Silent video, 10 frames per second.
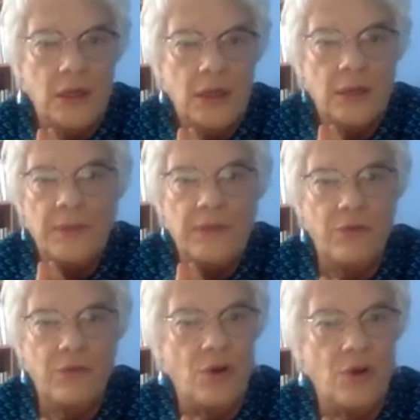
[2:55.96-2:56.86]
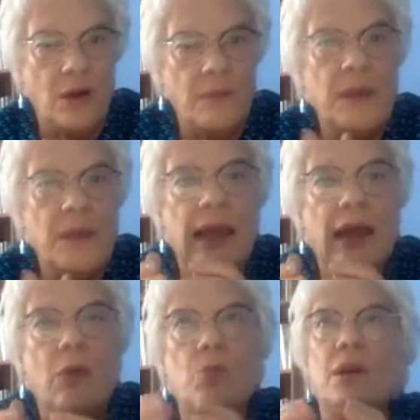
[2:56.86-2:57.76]
before, but
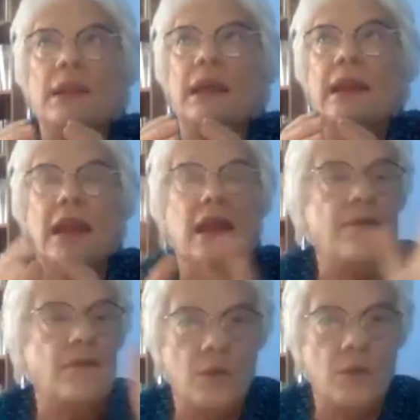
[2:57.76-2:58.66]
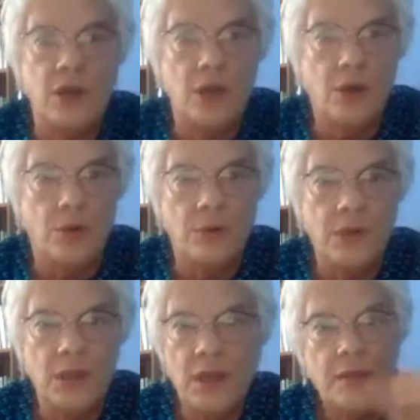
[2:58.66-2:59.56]
now we're letting everyone know
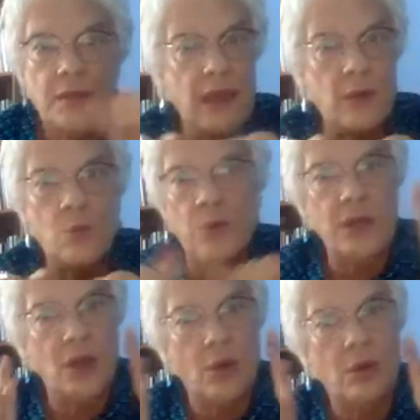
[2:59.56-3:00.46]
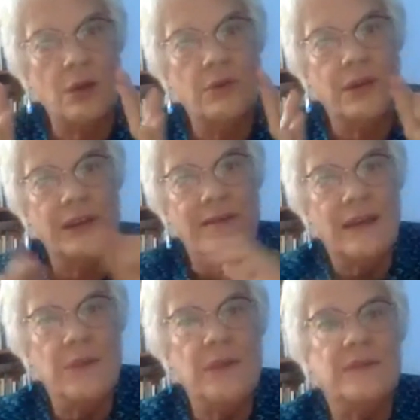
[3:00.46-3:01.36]
that we no longer
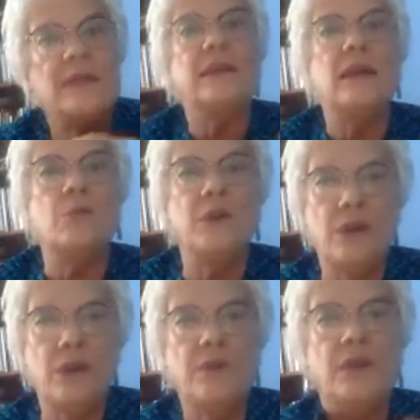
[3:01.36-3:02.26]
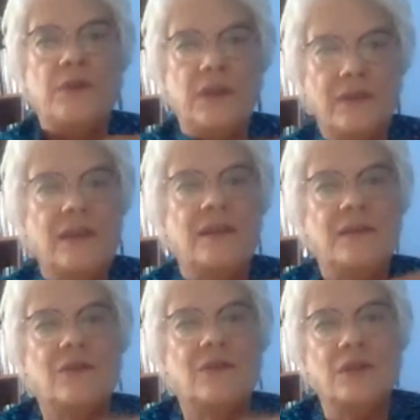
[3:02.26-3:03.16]
accept these things, and we know that this
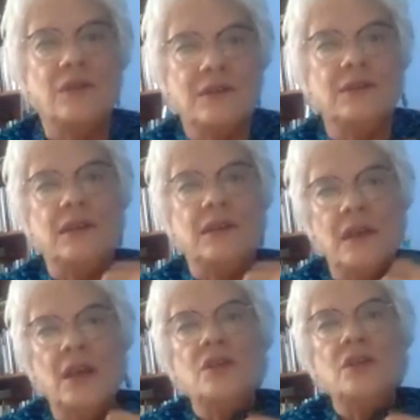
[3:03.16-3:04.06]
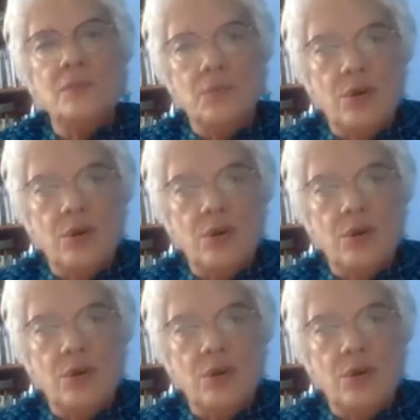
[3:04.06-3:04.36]
is going to lead to more